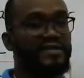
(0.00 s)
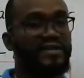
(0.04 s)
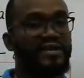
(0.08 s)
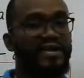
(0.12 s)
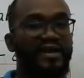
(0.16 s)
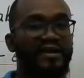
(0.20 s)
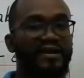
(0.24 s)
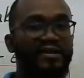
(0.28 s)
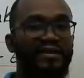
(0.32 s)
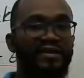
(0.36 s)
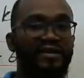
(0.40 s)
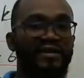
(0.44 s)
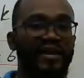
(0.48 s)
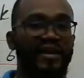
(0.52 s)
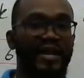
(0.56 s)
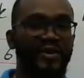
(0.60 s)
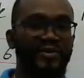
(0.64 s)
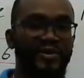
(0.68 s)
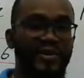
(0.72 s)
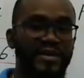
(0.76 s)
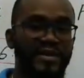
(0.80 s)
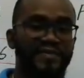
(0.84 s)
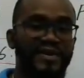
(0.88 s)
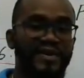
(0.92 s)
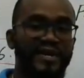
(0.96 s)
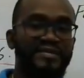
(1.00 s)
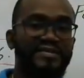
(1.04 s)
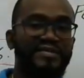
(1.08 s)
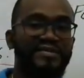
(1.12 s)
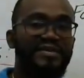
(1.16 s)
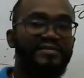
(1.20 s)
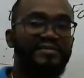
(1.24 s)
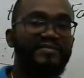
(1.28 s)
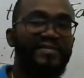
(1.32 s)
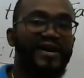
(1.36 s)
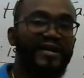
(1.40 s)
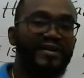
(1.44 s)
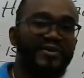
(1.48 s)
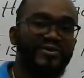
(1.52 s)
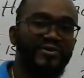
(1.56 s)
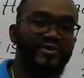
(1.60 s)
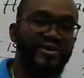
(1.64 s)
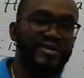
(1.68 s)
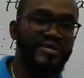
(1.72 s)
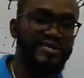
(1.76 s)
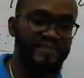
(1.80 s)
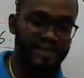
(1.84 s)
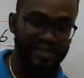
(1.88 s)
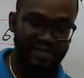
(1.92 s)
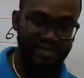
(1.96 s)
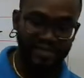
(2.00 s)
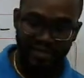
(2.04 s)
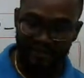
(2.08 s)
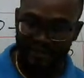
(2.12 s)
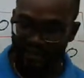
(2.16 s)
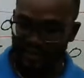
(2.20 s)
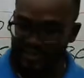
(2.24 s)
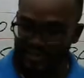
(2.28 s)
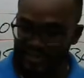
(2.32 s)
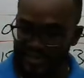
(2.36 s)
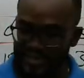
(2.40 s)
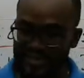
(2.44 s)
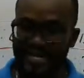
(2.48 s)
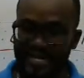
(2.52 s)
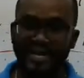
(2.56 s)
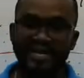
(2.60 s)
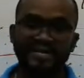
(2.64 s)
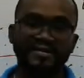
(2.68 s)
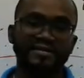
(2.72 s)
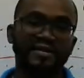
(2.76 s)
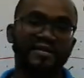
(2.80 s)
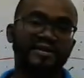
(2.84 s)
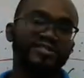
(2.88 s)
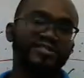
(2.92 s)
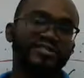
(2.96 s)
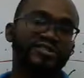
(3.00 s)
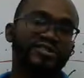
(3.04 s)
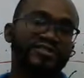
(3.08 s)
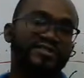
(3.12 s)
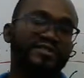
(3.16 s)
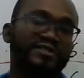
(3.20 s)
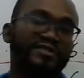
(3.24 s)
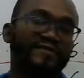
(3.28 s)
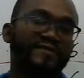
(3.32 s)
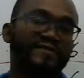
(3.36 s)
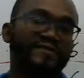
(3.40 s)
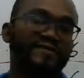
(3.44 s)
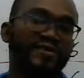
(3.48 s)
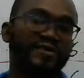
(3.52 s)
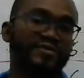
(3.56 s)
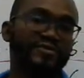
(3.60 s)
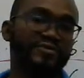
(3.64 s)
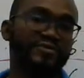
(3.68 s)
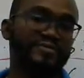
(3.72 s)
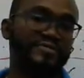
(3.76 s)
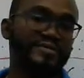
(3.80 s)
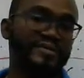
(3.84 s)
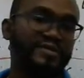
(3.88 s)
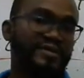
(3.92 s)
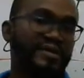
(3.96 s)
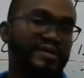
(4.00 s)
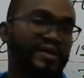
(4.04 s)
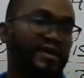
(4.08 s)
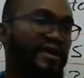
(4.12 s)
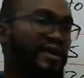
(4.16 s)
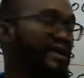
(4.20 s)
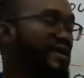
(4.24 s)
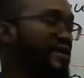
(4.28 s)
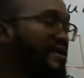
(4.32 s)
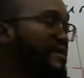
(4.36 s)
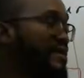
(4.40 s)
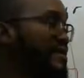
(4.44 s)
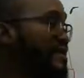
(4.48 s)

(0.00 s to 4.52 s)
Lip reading: and the highway capacity manual speaks about it as adjusted volumes. The